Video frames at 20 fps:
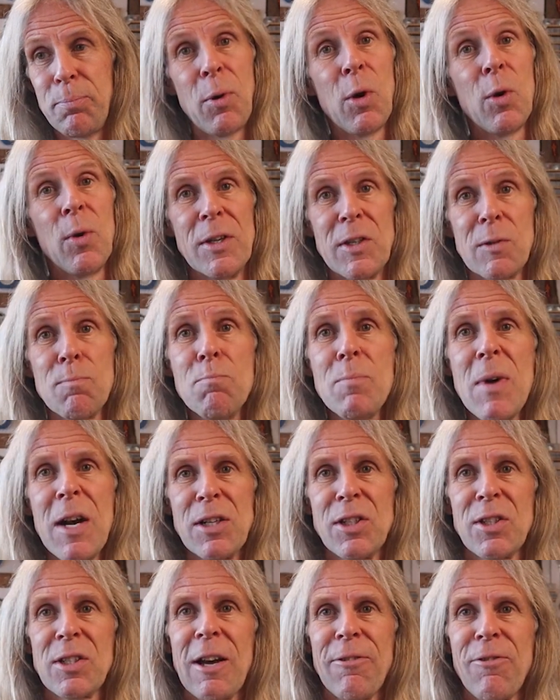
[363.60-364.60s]
bought as
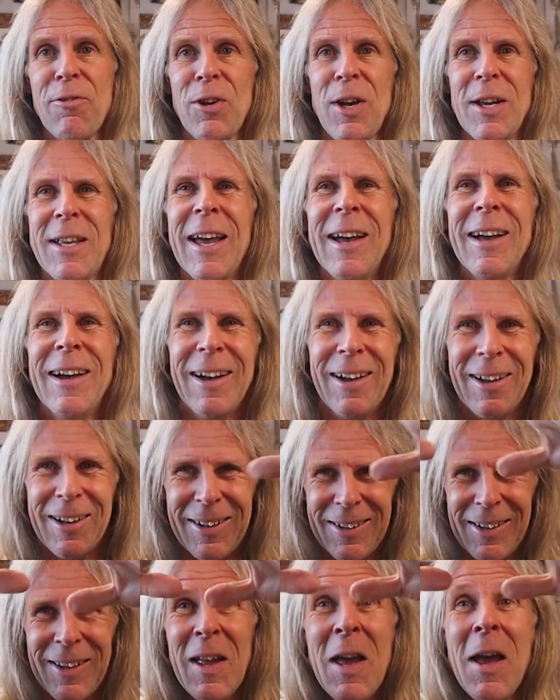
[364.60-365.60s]
much stuff as I
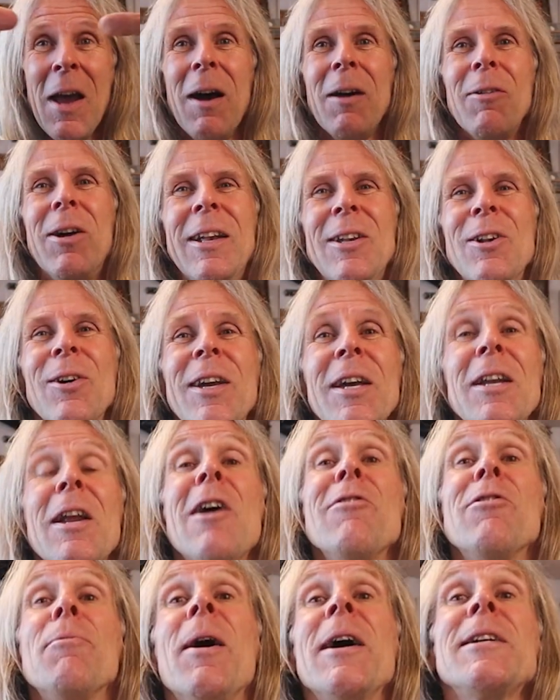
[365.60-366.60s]
could. Looking
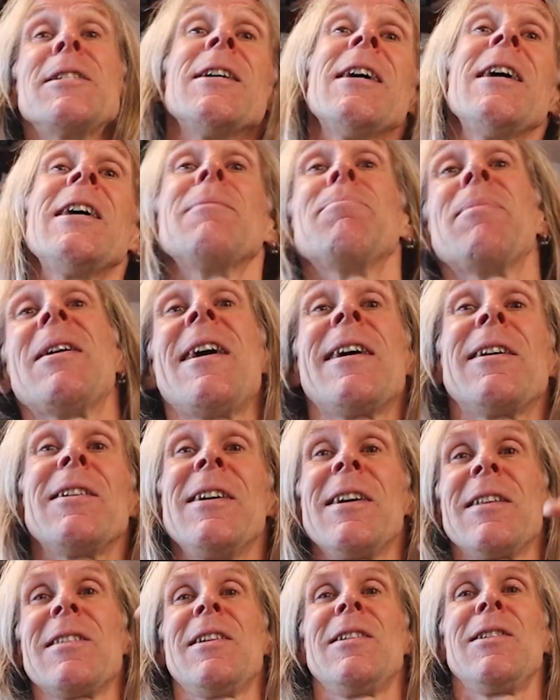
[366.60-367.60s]
over my tank bag
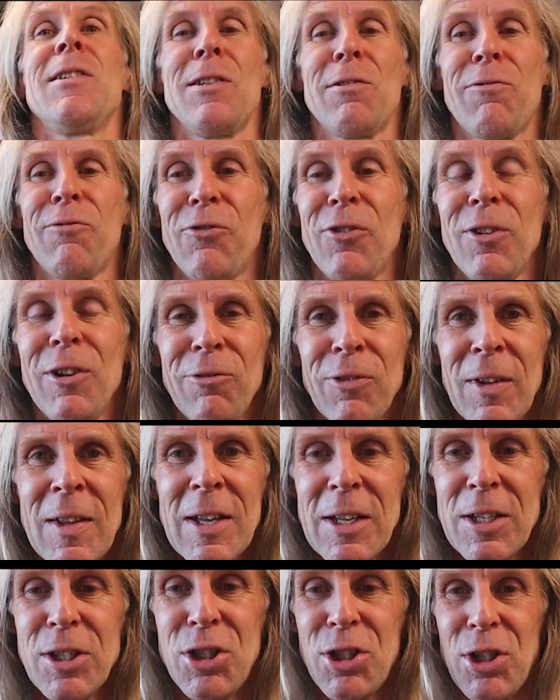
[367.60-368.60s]
like this, it's full
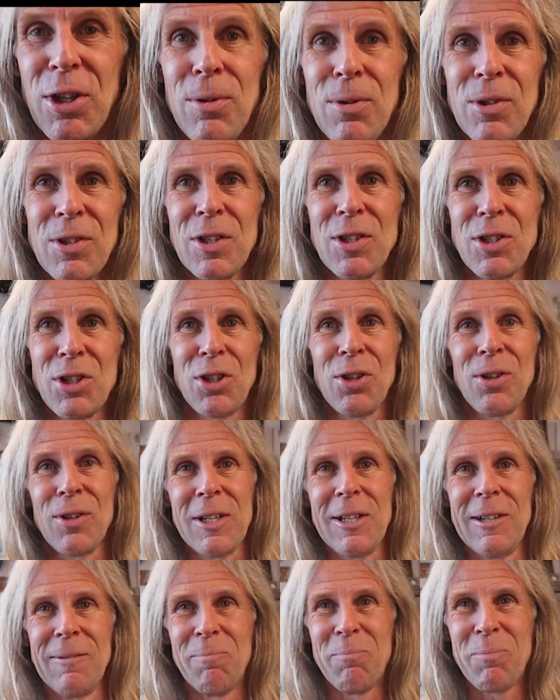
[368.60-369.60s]
of juice and
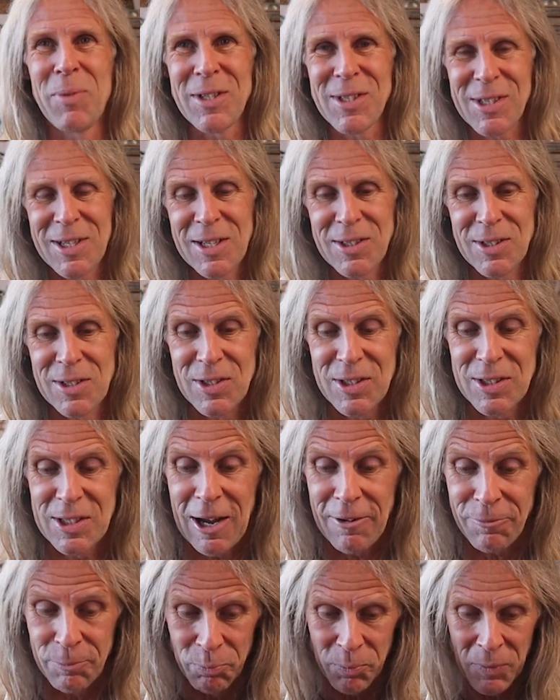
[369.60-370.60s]
chocolate and biscuits and
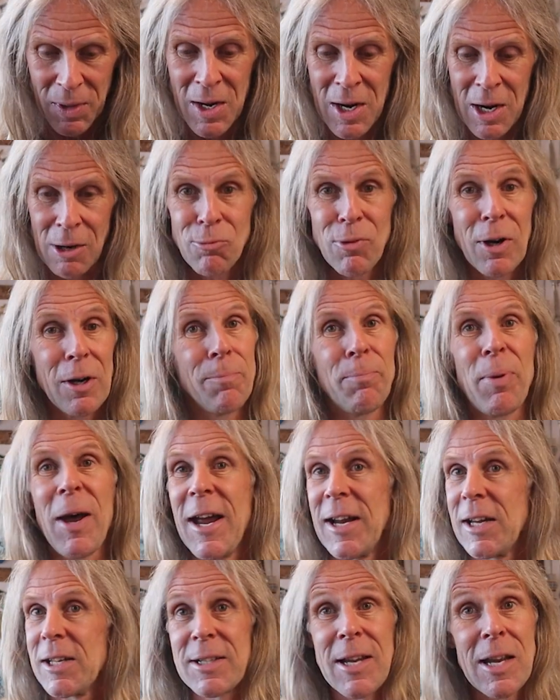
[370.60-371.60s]
stuff. Rode
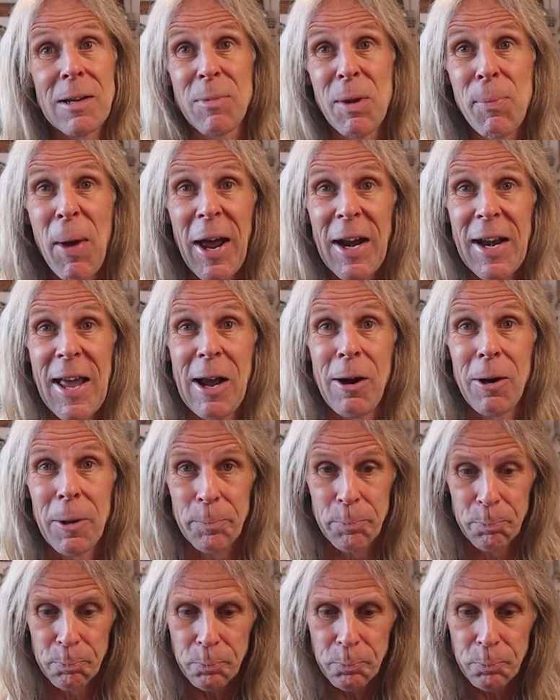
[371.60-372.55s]
back, it's taken me about an hour.